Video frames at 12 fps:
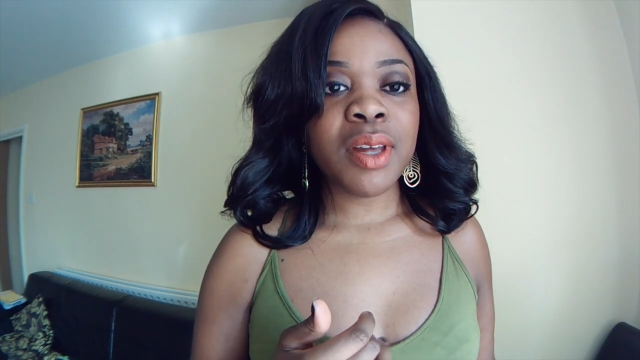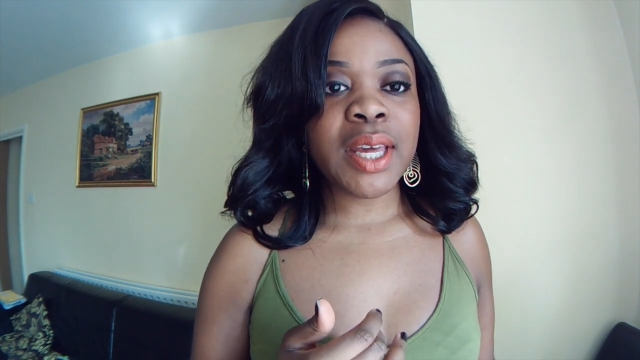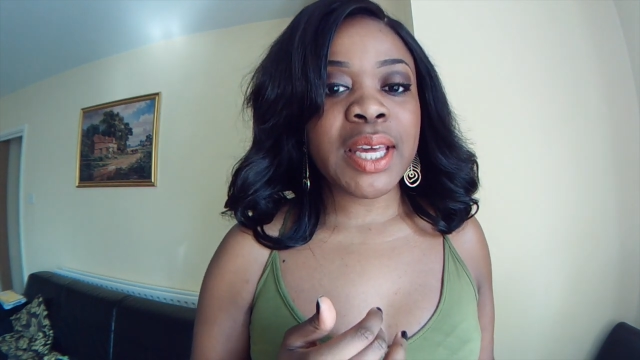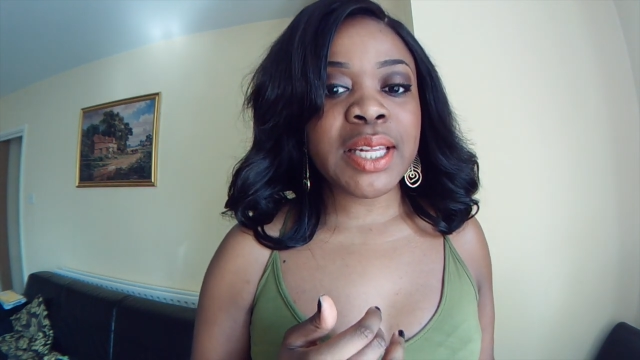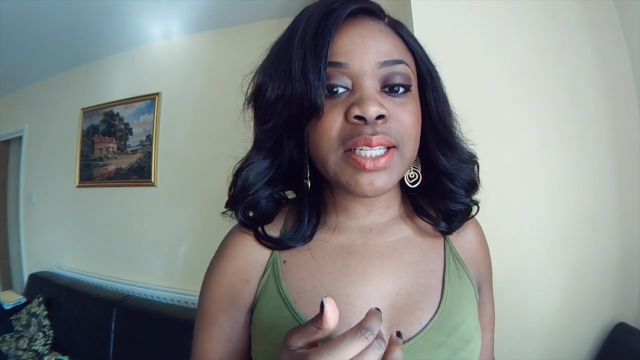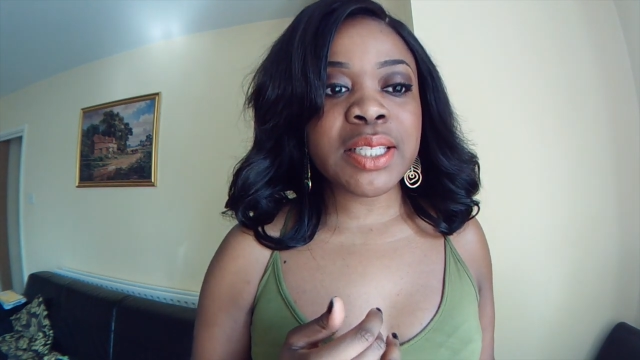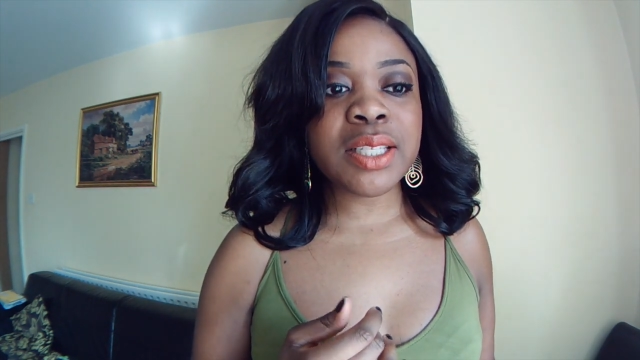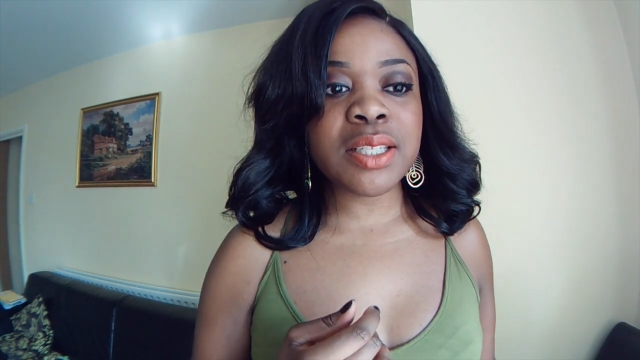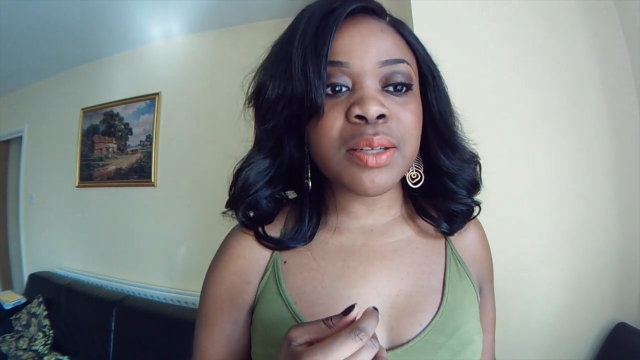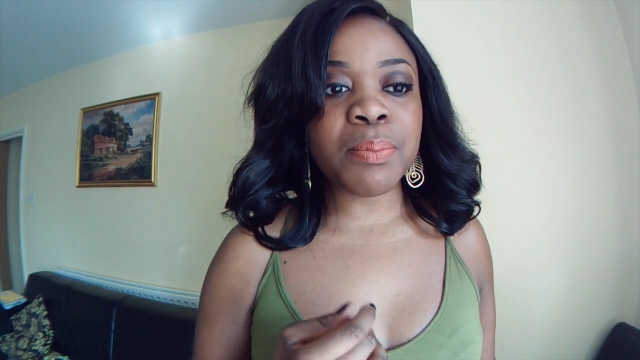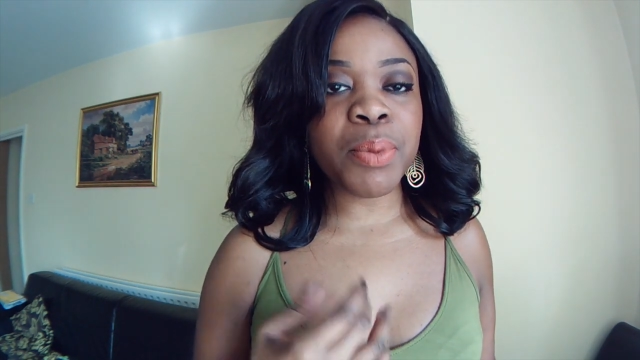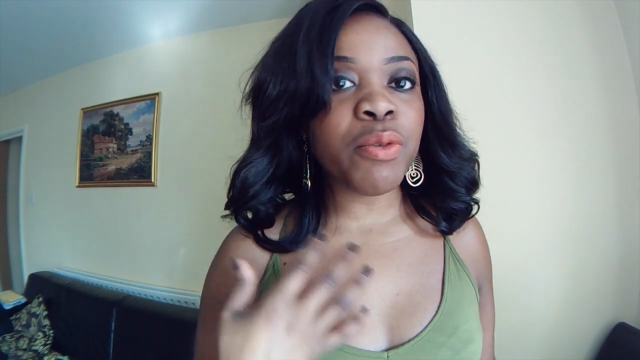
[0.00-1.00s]

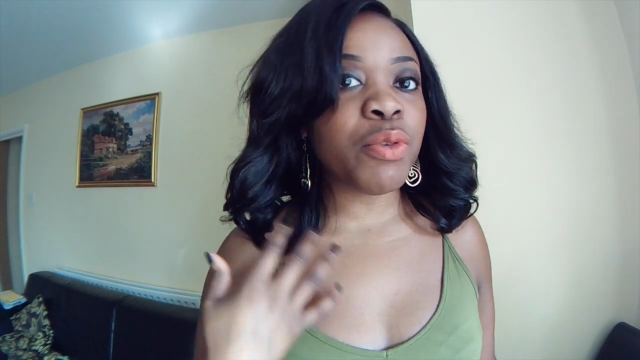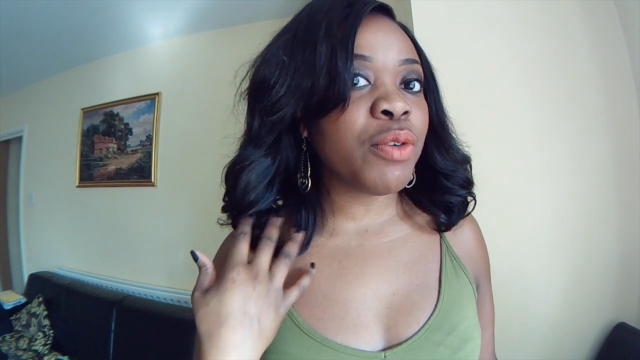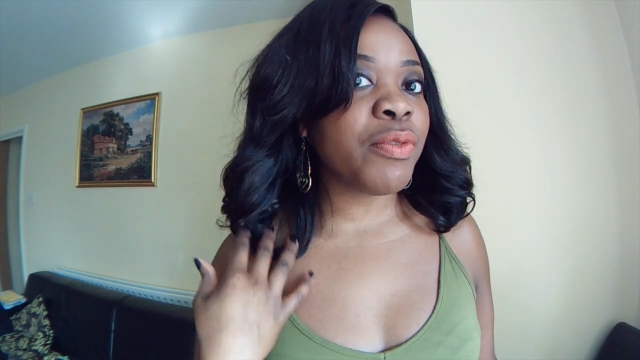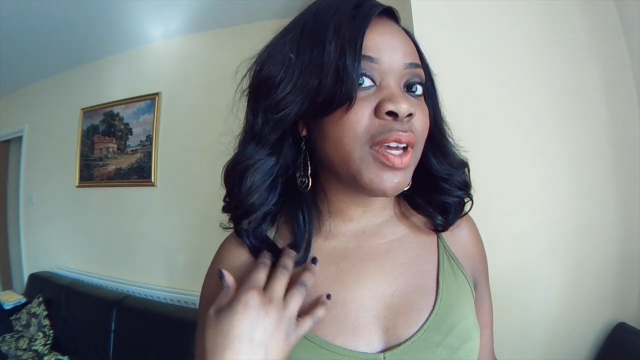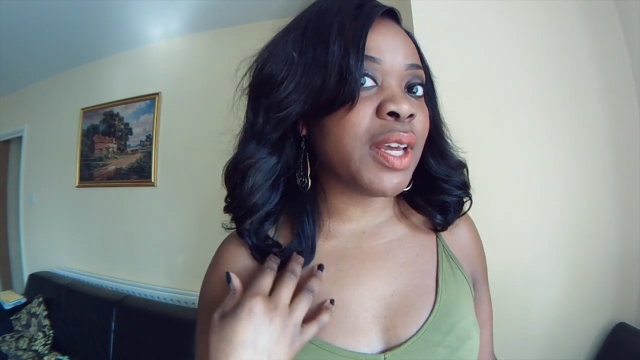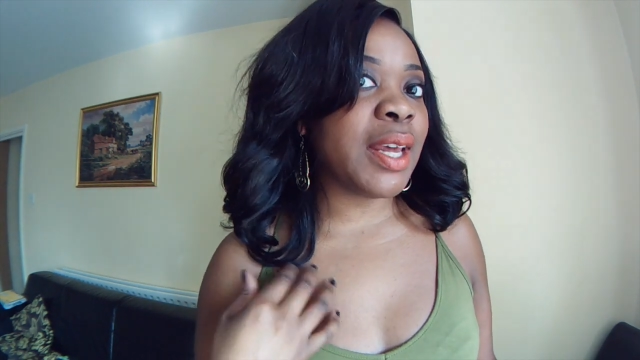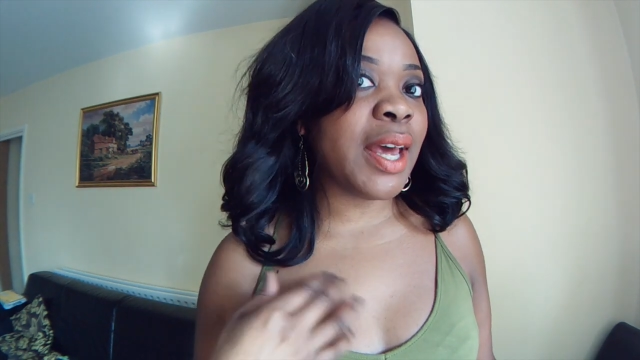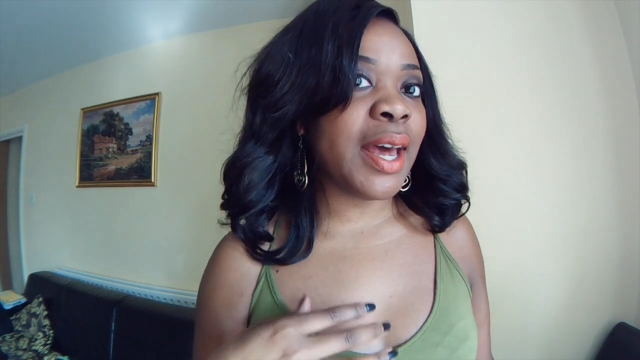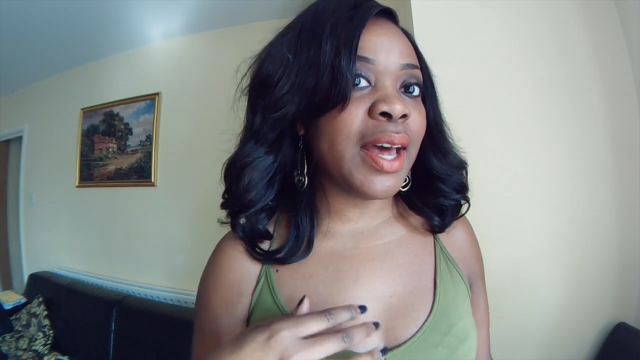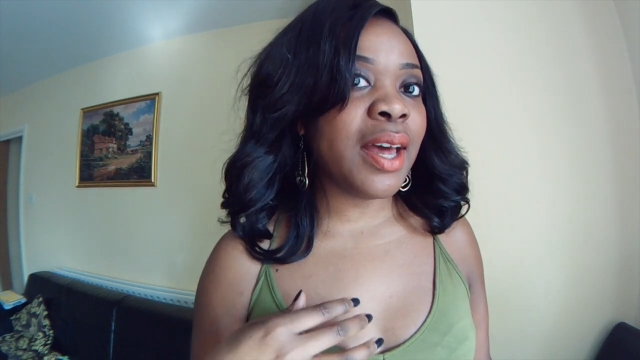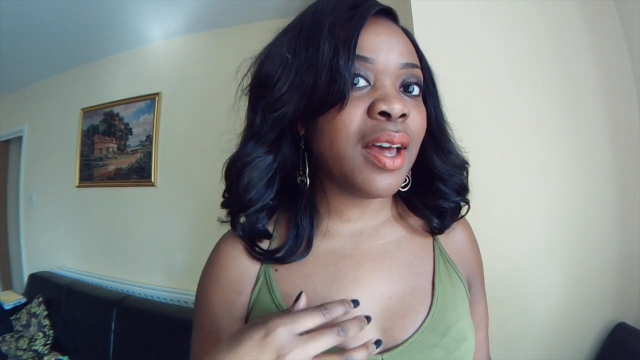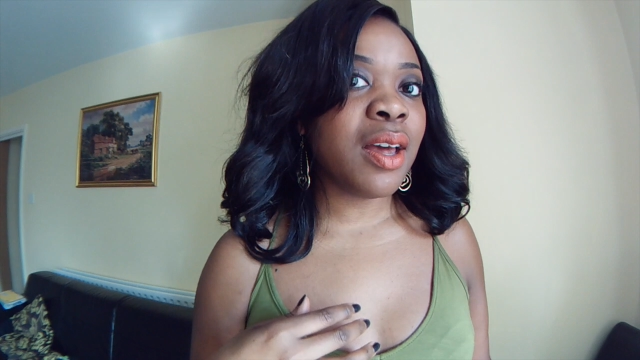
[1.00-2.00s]
it's Peruvian
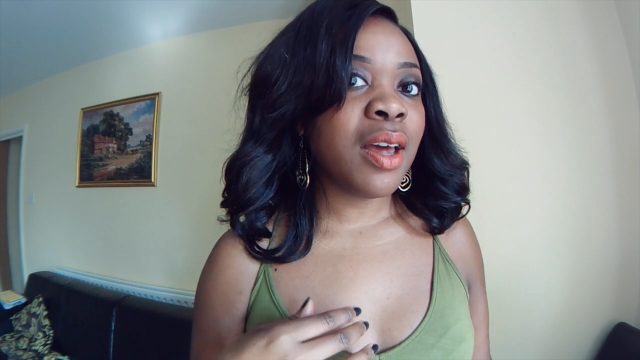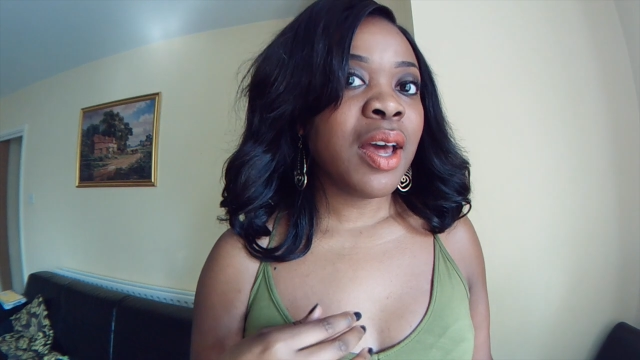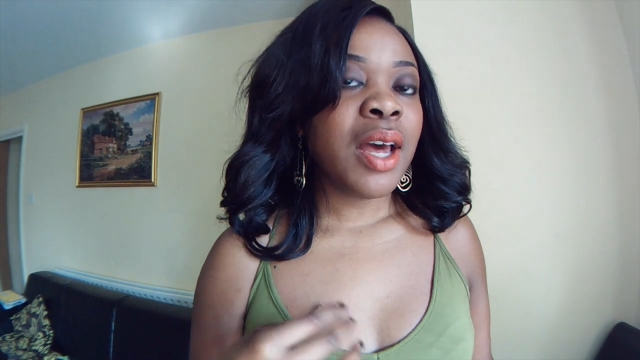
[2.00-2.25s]
hair,